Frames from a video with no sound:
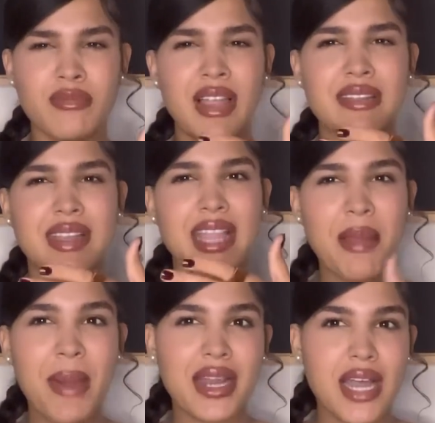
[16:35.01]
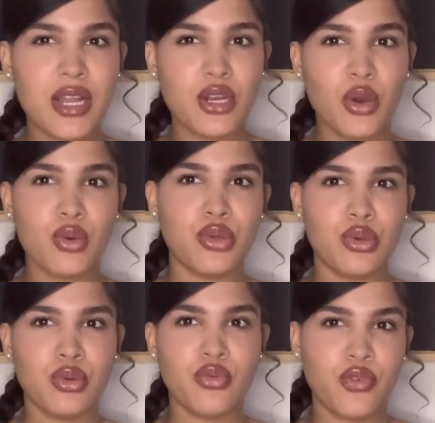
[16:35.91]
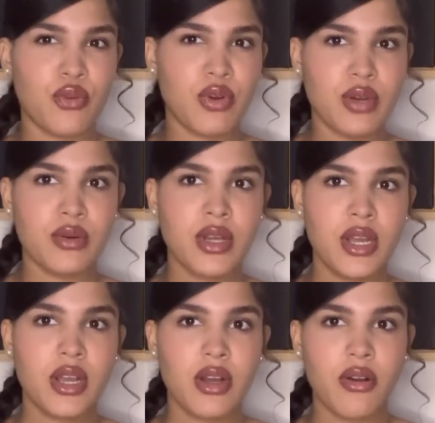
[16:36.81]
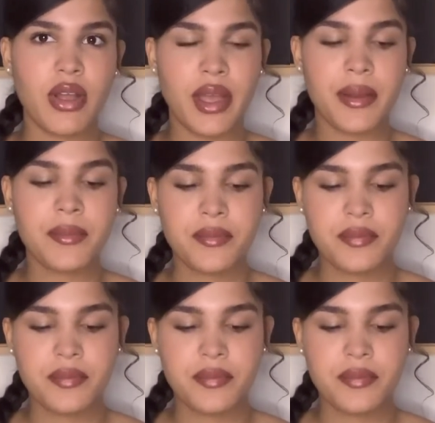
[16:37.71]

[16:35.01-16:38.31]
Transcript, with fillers: like they might not know you for real. Okay.